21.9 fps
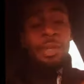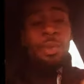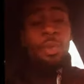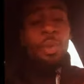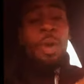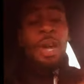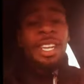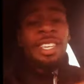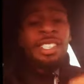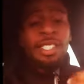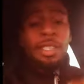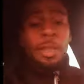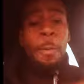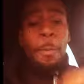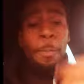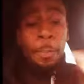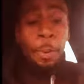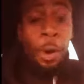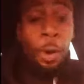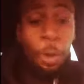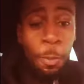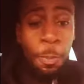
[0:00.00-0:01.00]
What is the
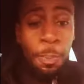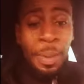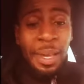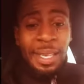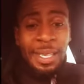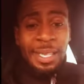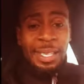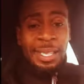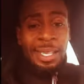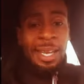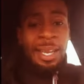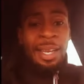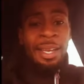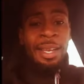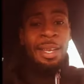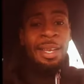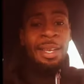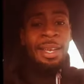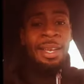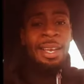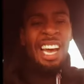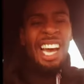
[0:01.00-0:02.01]
purpose?
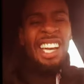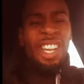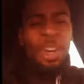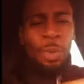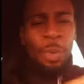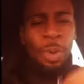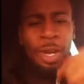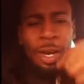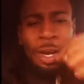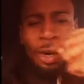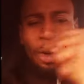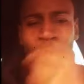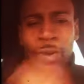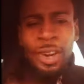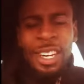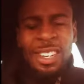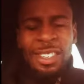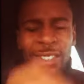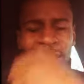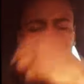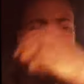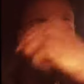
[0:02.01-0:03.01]
I know we are
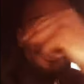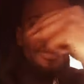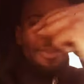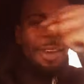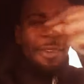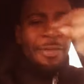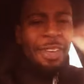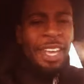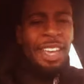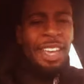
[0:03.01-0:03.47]
creatures of